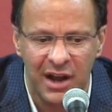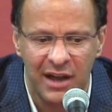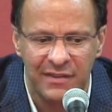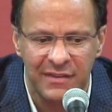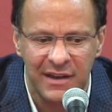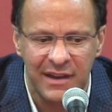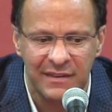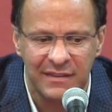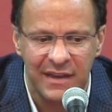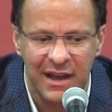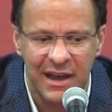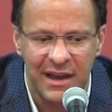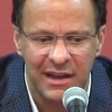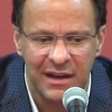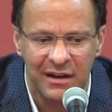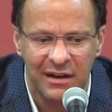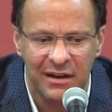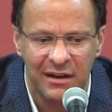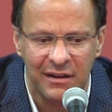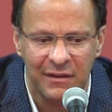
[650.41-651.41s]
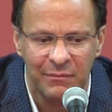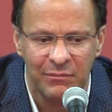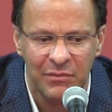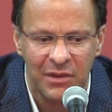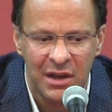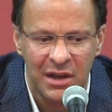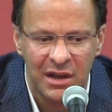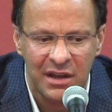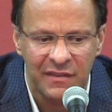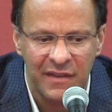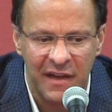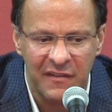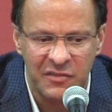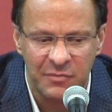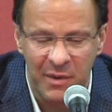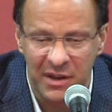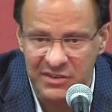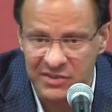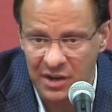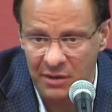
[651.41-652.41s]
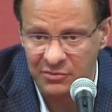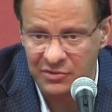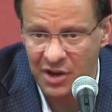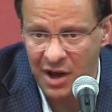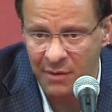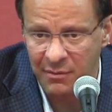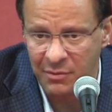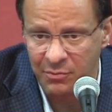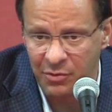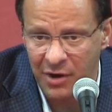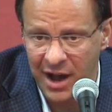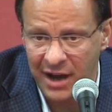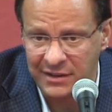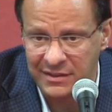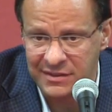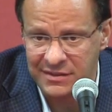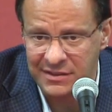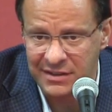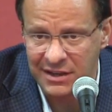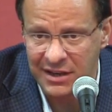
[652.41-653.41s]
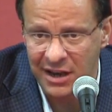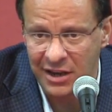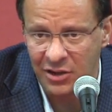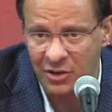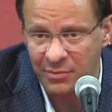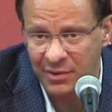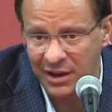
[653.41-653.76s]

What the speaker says: I think they've spent some time in practice together,